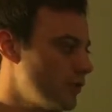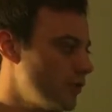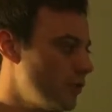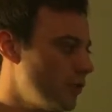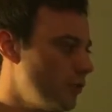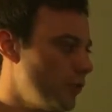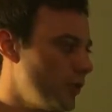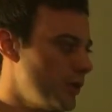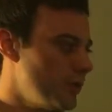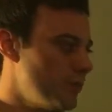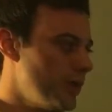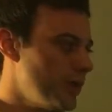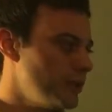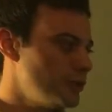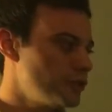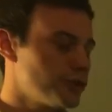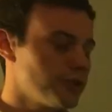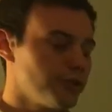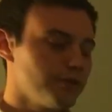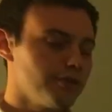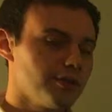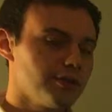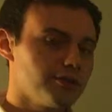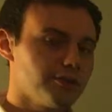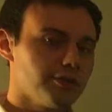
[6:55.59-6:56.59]
We made
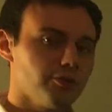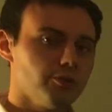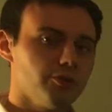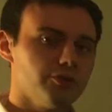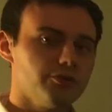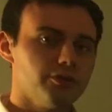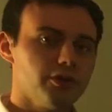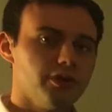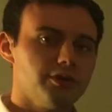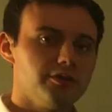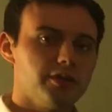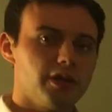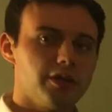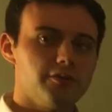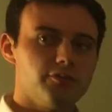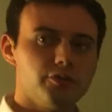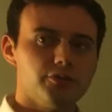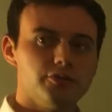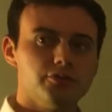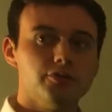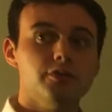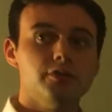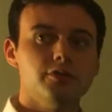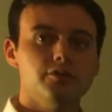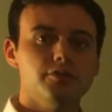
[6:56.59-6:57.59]
sure that there was a
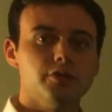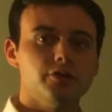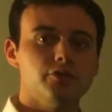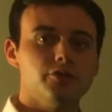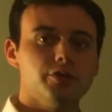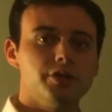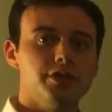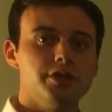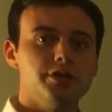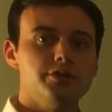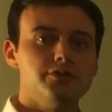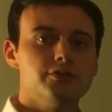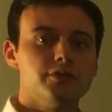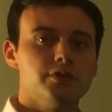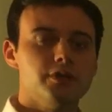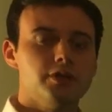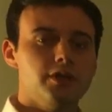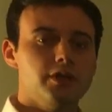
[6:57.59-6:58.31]
diversity of ingredients